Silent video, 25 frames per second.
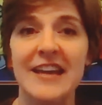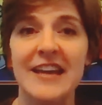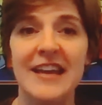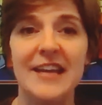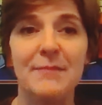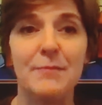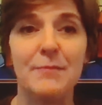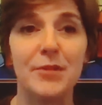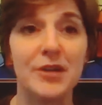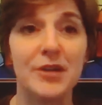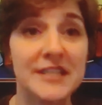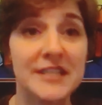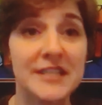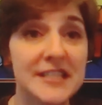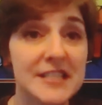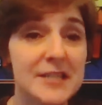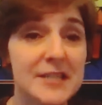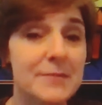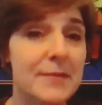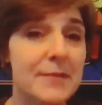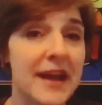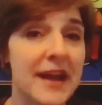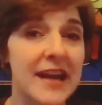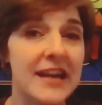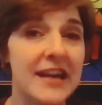and
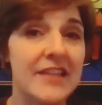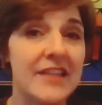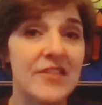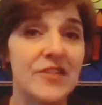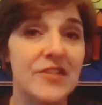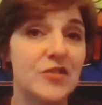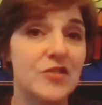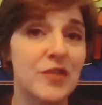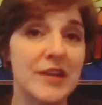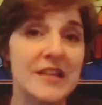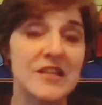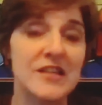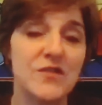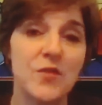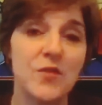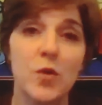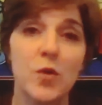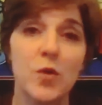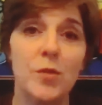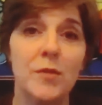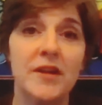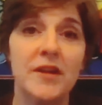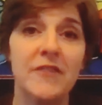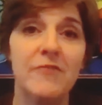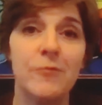participate in the
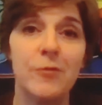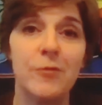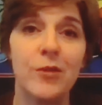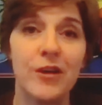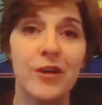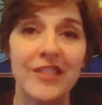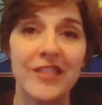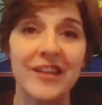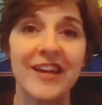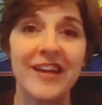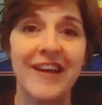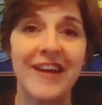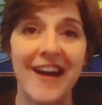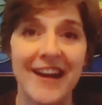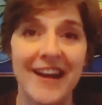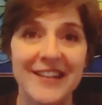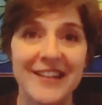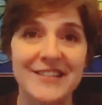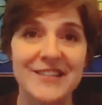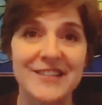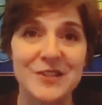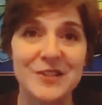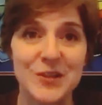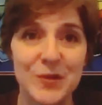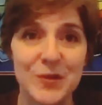transformative work that God
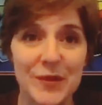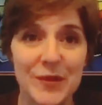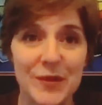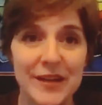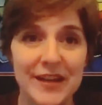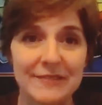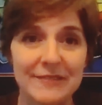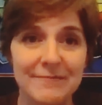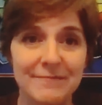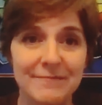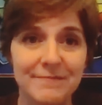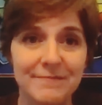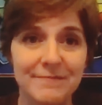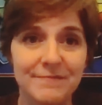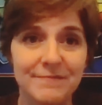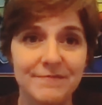is doing.